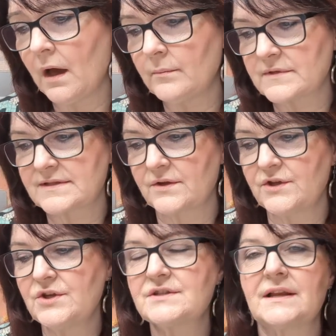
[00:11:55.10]
So
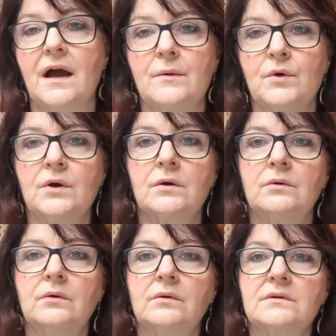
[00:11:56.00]
usually I will
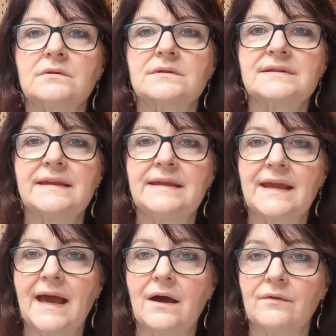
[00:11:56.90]
seek
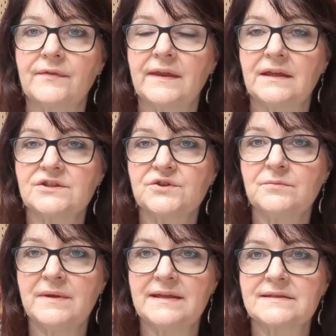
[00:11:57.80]
out the 2
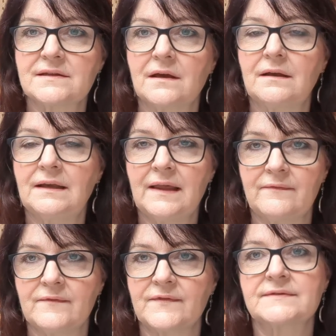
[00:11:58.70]
meter
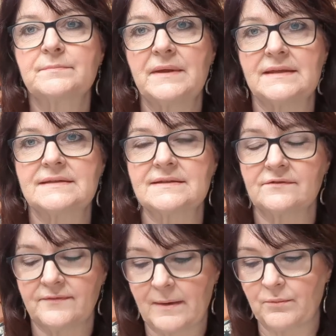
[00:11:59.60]
length pieces of
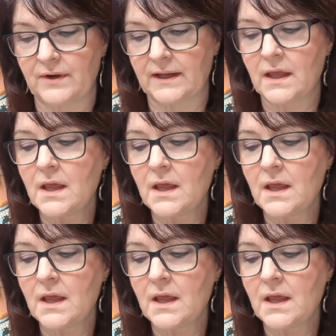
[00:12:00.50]
fabric,